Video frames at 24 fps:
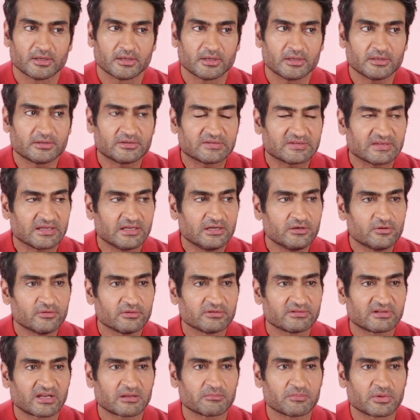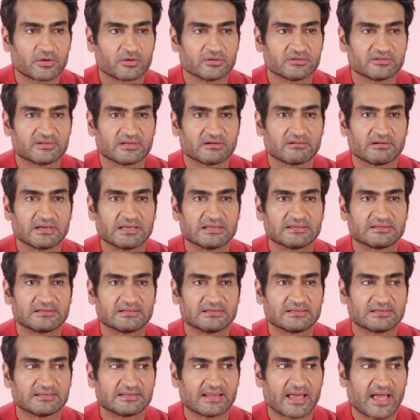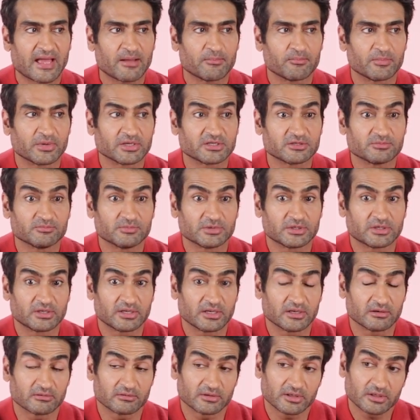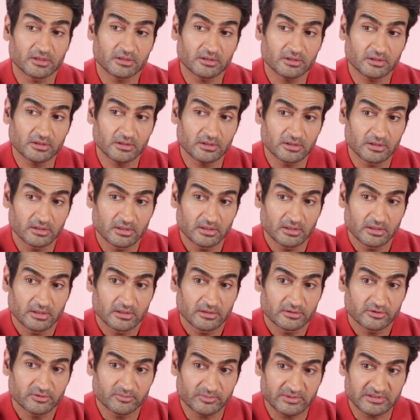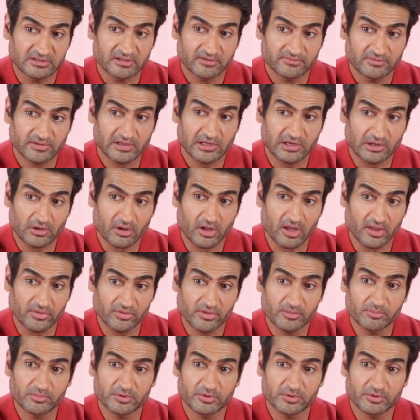It's interesting because there isn't that much material specifically on the